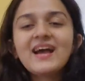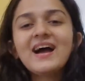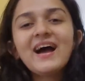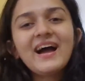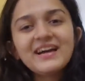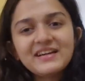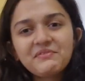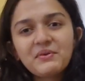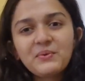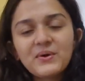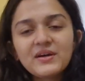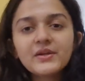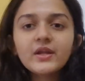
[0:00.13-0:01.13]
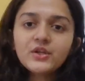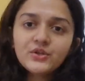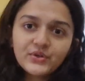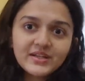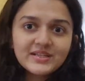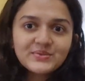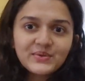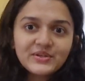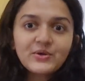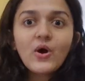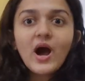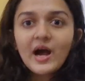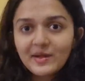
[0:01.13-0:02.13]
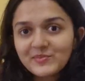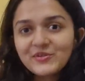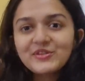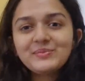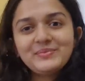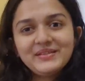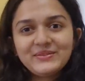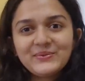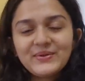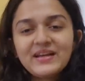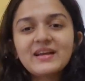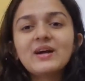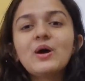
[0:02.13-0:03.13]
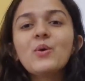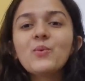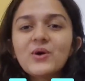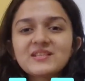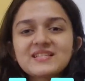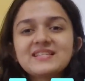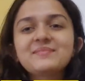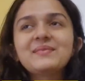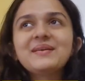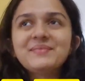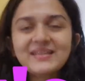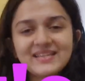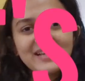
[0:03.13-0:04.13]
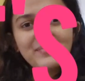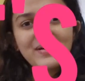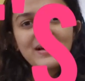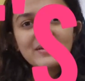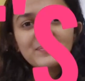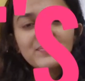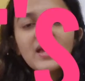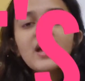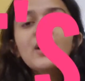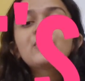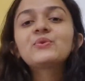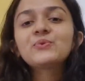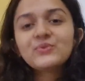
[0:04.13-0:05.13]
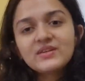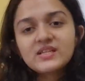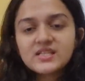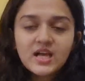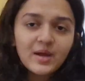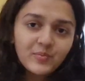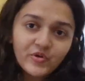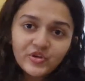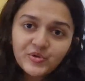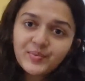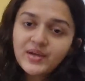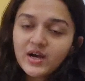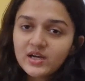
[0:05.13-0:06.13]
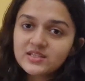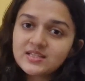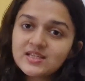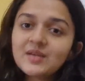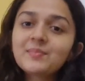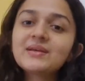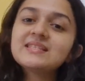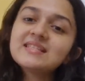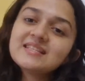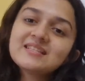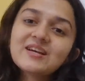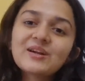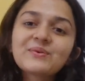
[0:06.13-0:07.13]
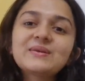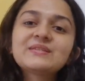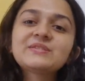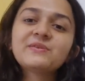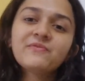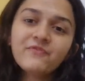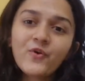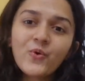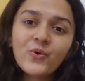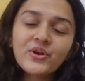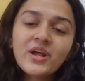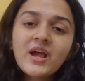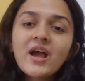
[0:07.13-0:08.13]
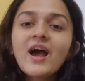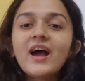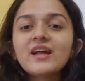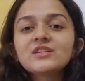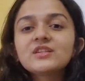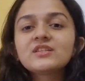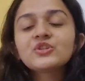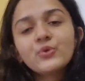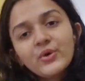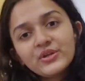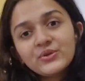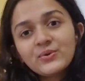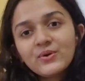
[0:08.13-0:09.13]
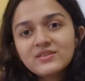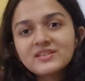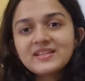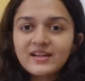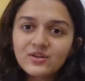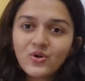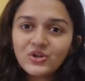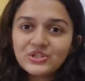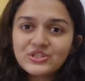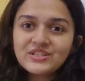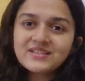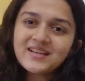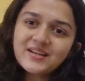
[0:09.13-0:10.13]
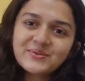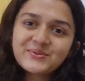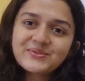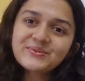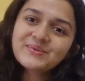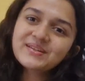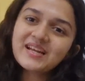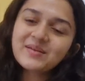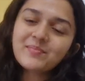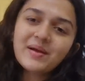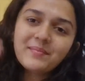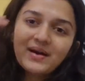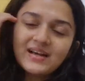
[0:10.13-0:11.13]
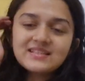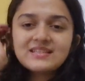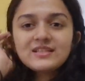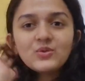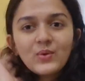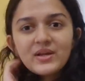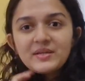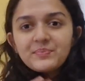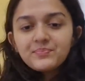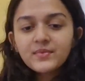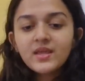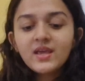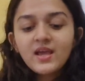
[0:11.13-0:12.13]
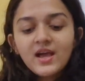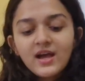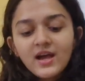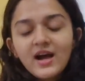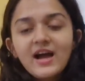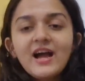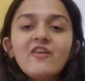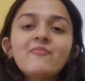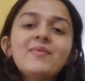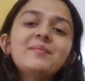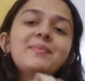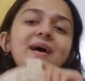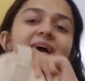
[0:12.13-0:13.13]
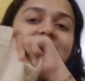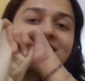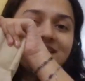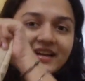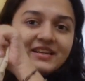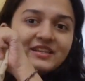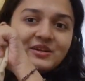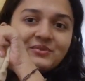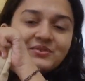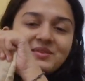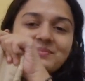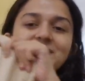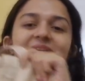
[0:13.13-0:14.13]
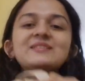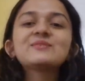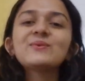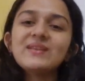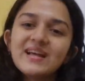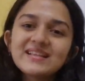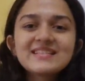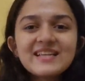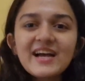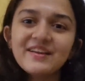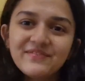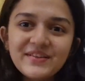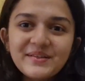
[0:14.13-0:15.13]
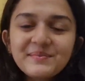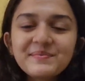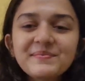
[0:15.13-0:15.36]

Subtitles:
Hi everyone, in today's video I'm going to be doing a what's in my media bag. Through this I'm going to be answering my CCR question 4 and showing you all the technologies I use to create my magazine 20. I have my bag right here with me, so let's dive in.